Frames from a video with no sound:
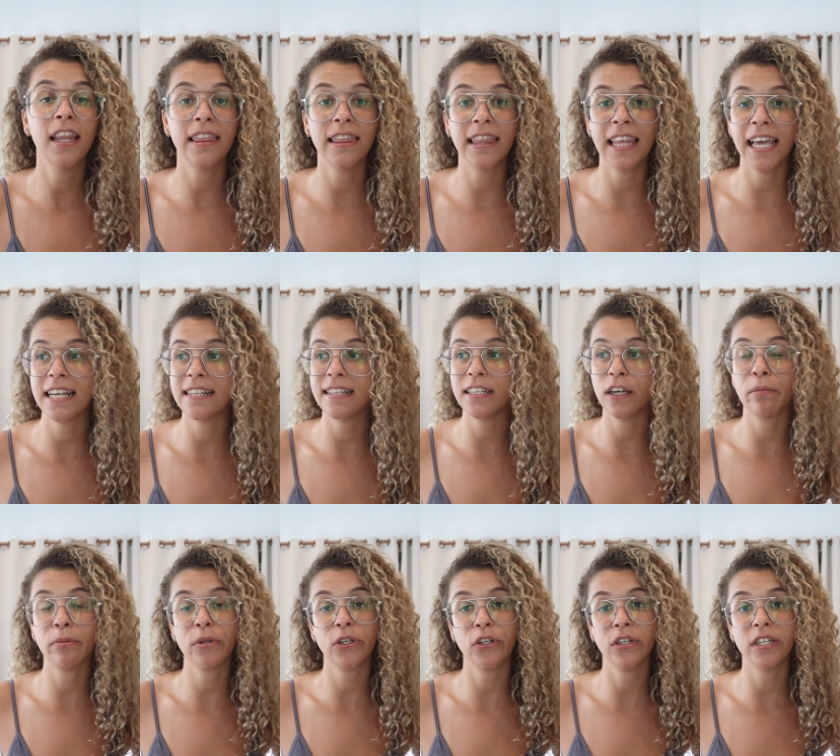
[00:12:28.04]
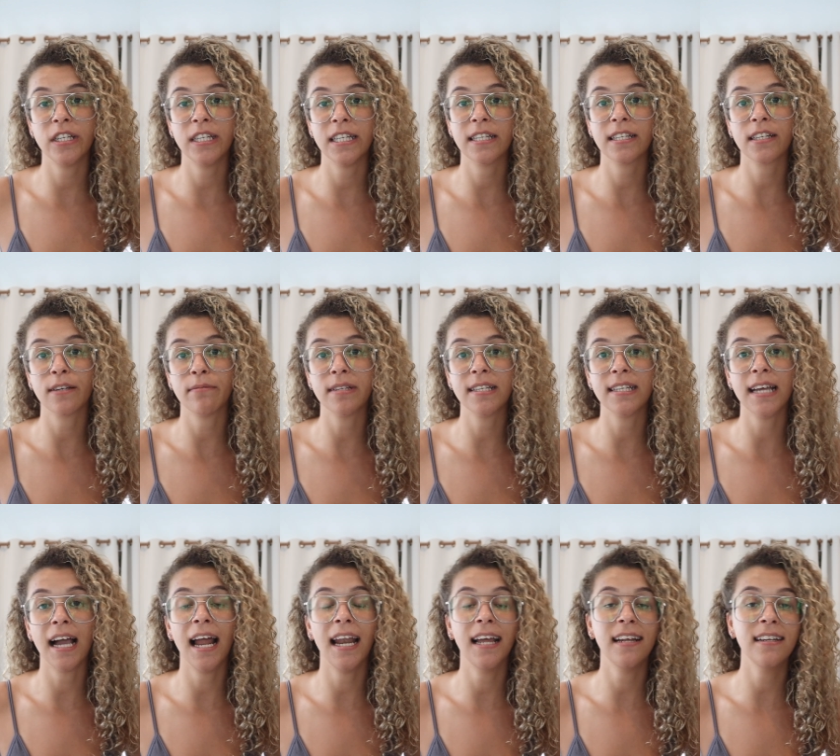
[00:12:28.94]
there's the opportunity to come to
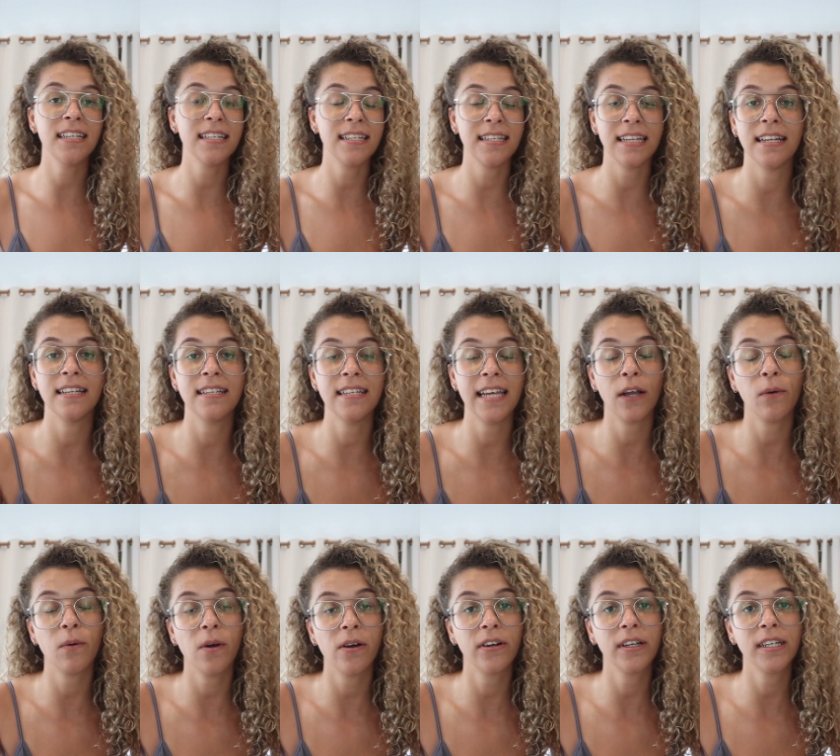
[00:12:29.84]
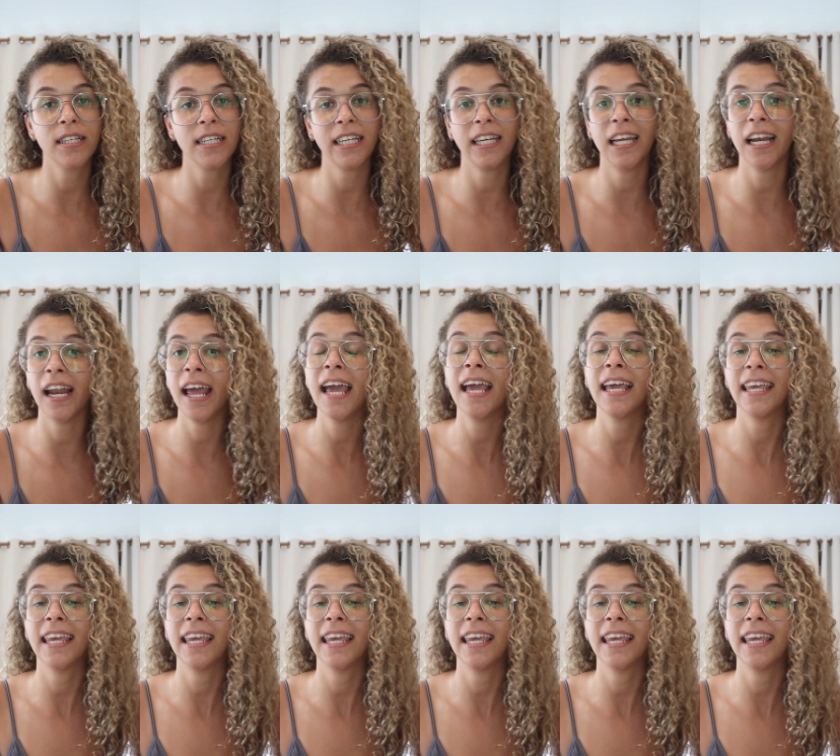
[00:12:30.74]
Thailand. It's 10-day quarantine.